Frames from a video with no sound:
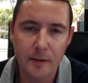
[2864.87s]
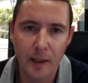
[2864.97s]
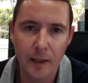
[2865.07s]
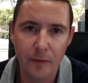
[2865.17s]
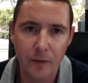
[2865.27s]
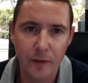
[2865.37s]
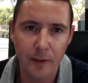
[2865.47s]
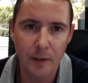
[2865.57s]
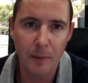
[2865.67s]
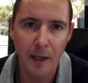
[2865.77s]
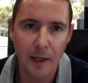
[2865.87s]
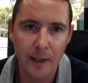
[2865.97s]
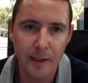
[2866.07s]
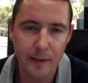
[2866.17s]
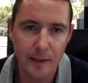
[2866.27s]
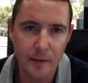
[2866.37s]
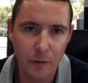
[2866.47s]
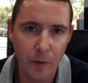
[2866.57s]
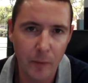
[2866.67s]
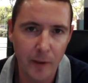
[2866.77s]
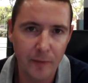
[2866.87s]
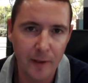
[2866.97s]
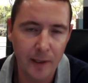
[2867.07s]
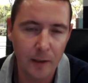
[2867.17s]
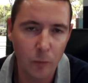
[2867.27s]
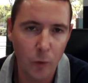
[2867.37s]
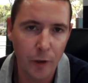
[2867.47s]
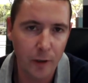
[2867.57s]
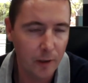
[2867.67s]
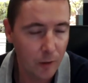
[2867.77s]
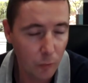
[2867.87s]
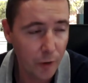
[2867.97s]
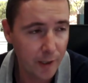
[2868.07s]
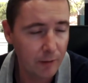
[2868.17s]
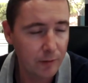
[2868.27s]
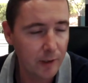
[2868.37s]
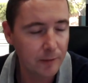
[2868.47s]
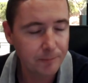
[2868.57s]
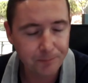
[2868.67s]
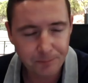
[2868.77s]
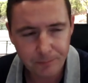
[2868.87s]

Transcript: Uh, if you think they might like it, that's a great way of getting the word, word out there.